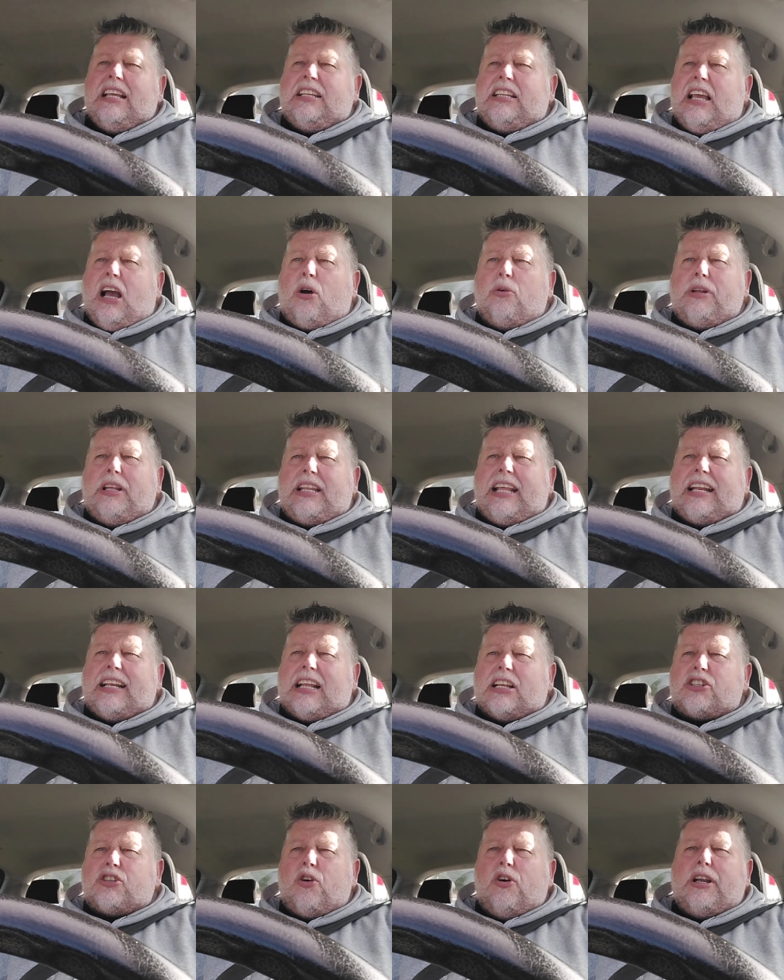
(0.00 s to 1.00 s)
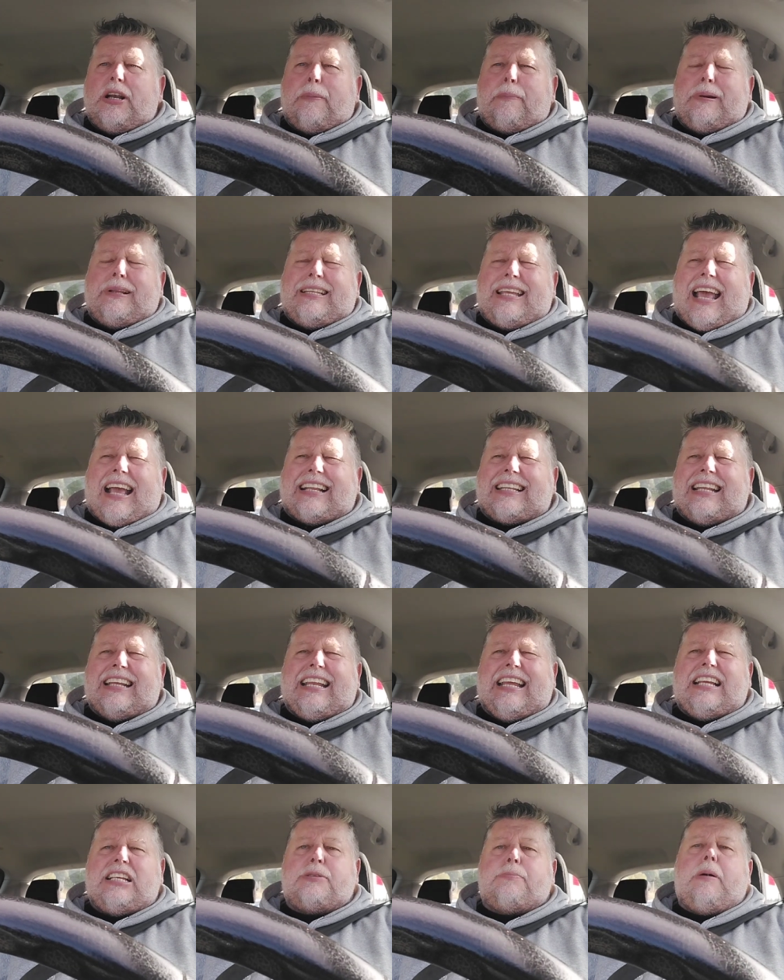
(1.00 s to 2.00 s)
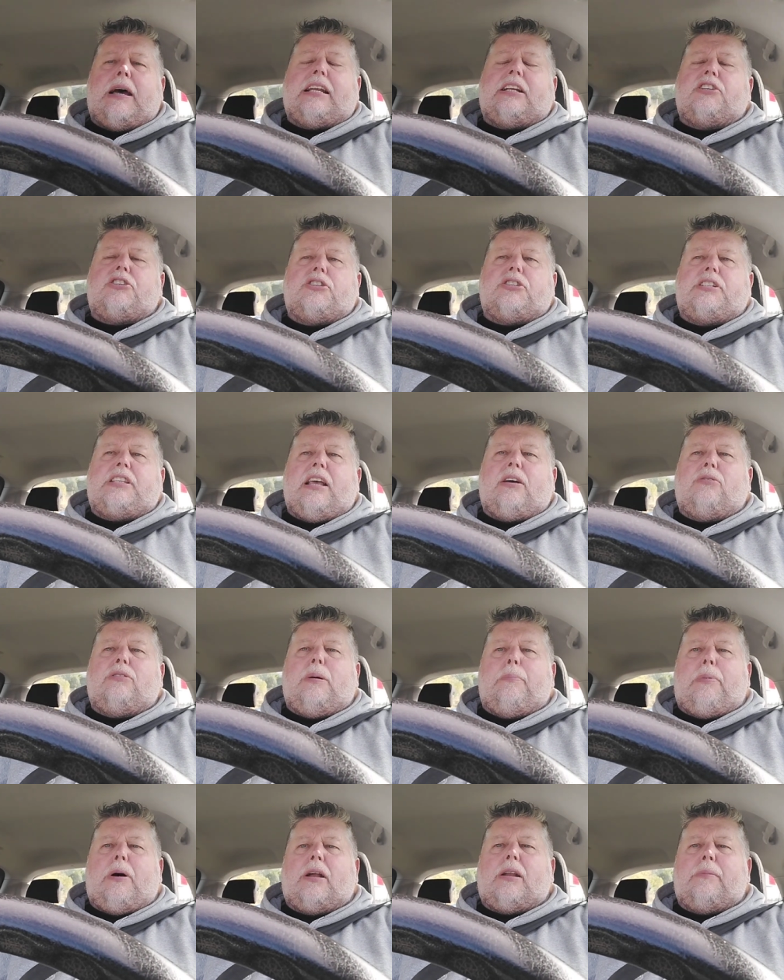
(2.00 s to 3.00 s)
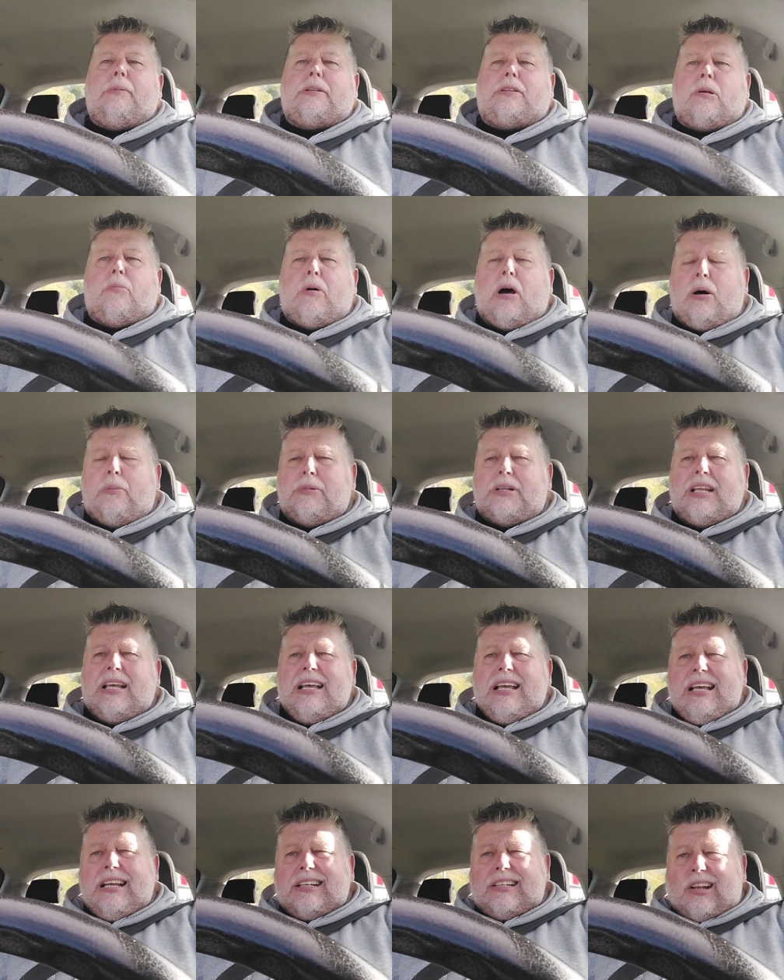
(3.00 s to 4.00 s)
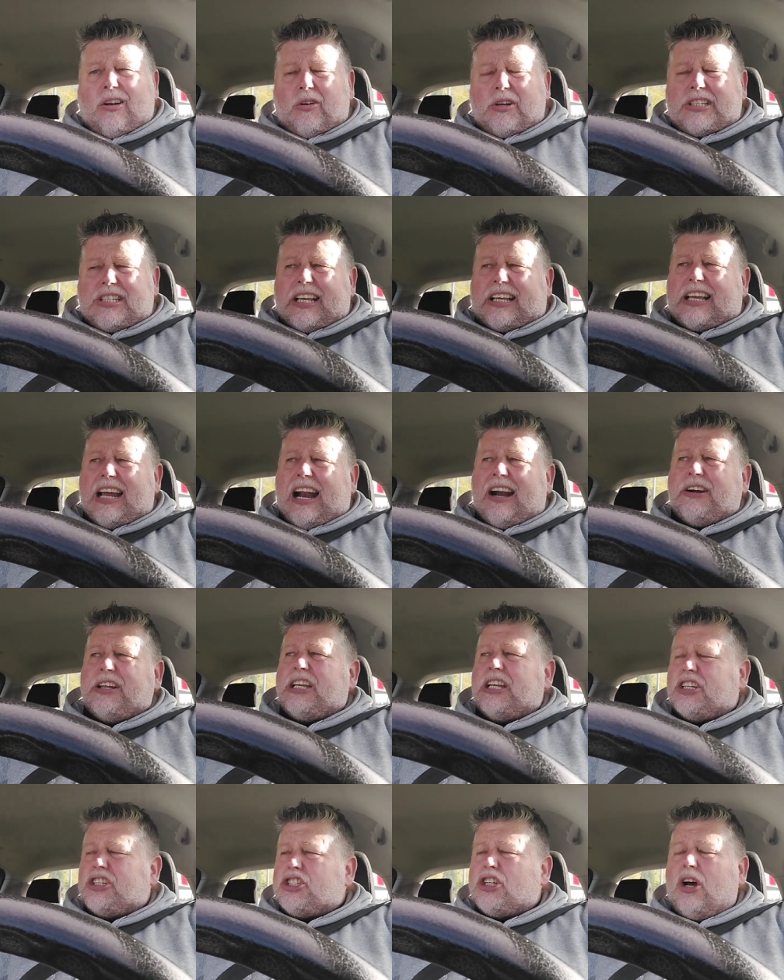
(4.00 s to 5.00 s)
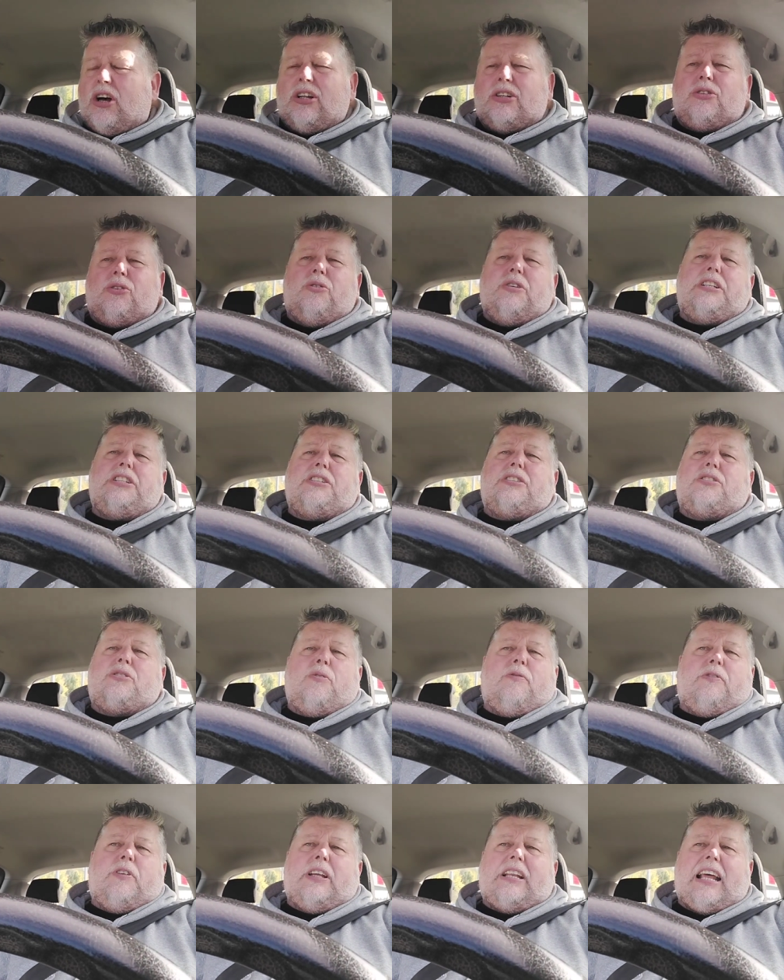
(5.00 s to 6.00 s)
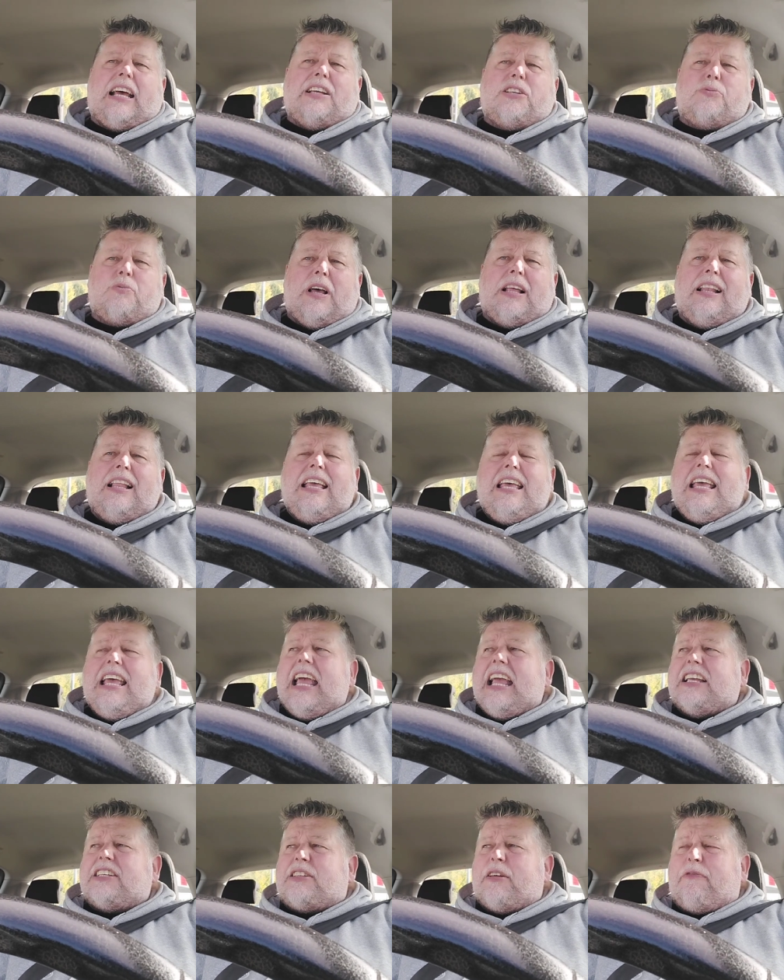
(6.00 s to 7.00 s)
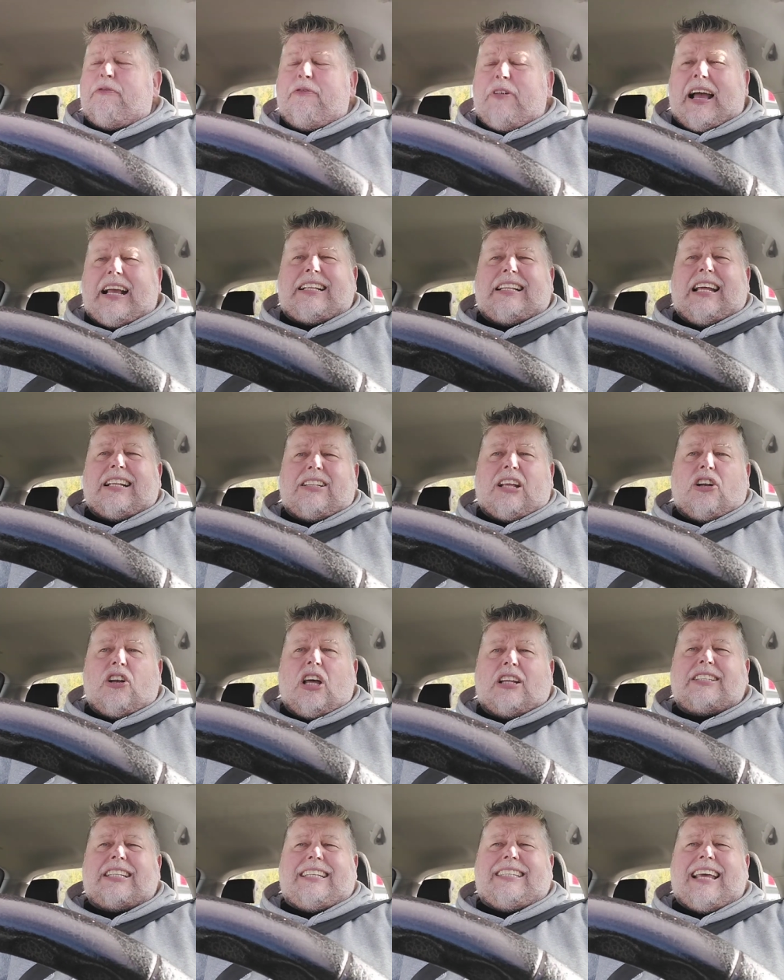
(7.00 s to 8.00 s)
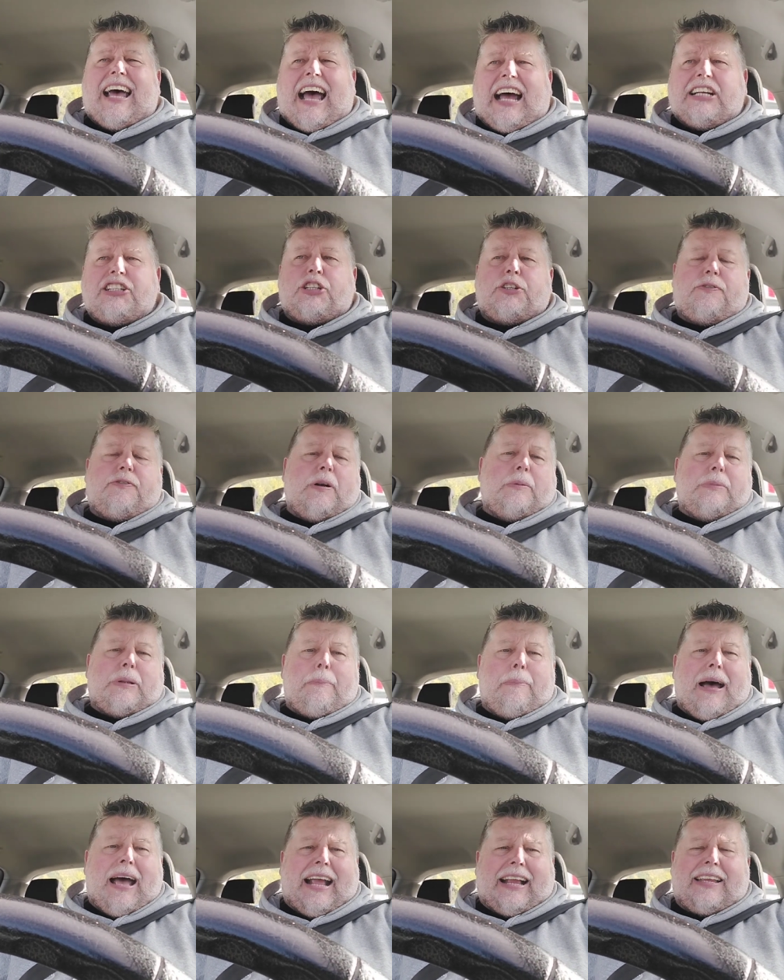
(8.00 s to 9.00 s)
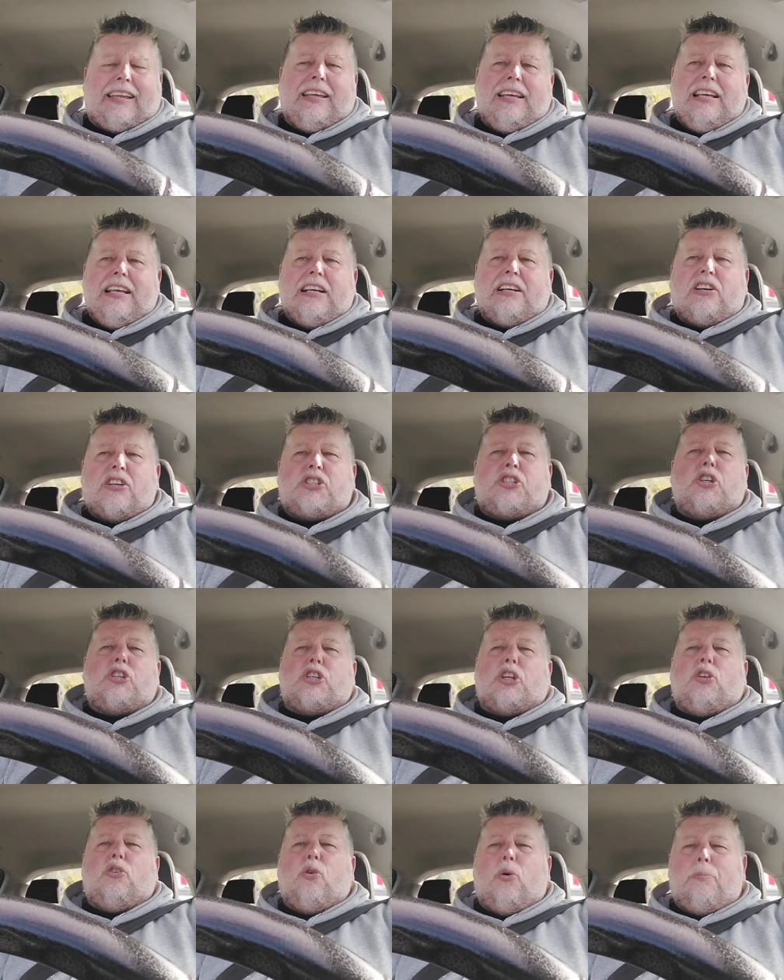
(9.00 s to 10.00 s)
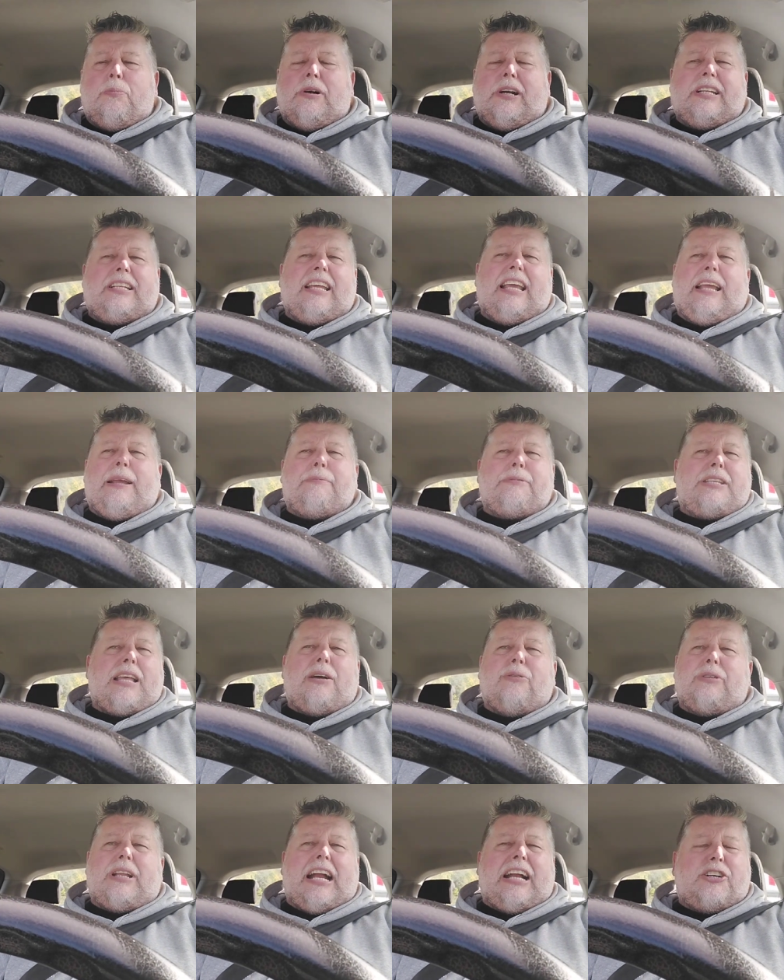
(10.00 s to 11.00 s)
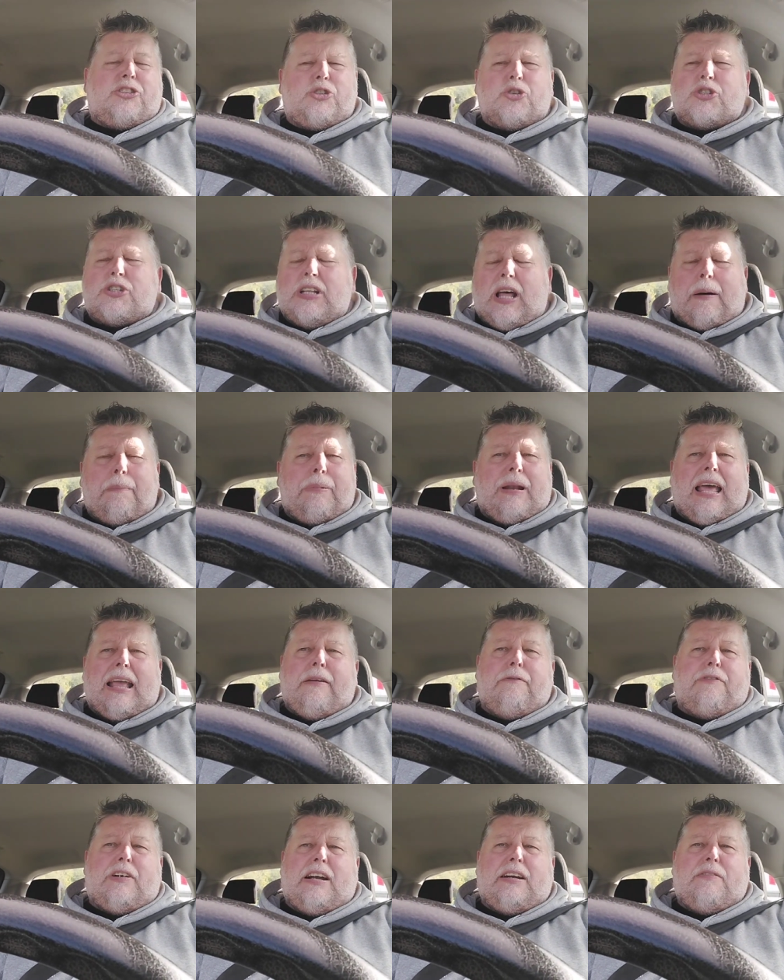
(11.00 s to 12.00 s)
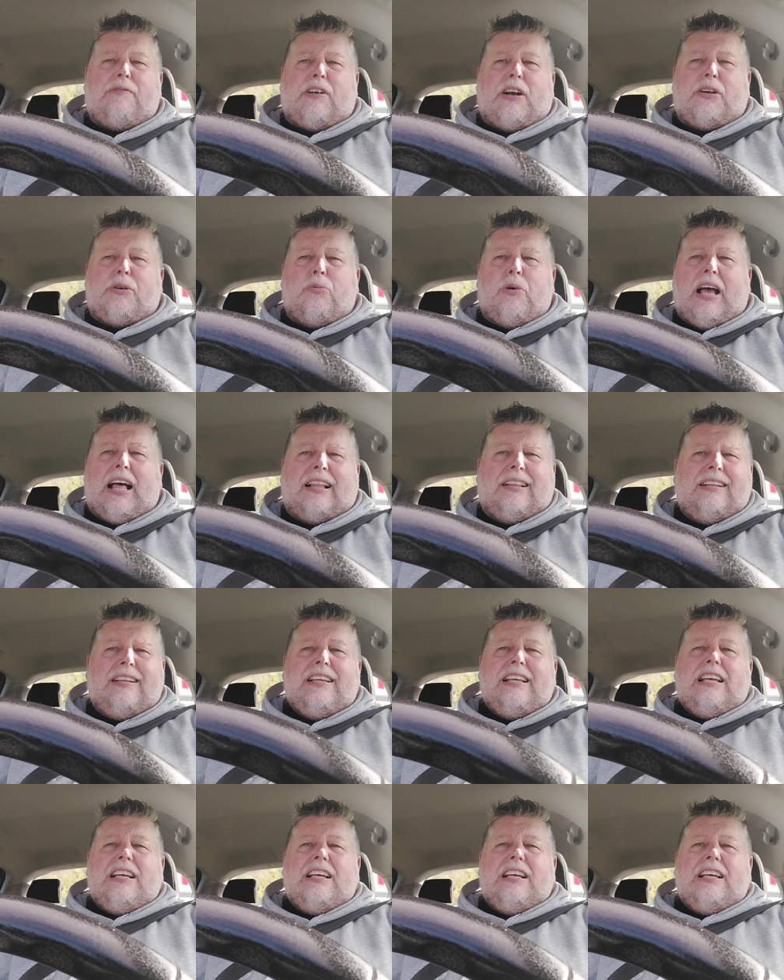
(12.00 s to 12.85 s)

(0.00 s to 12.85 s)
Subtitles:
The only thing that's kind of protecting these managers down the bottom at the moment, the likes of Gary and Sean Dyche and stuff like that as well, is the fact that they're not detached from the pack, because there's a number of teams down there just not playing very, very well.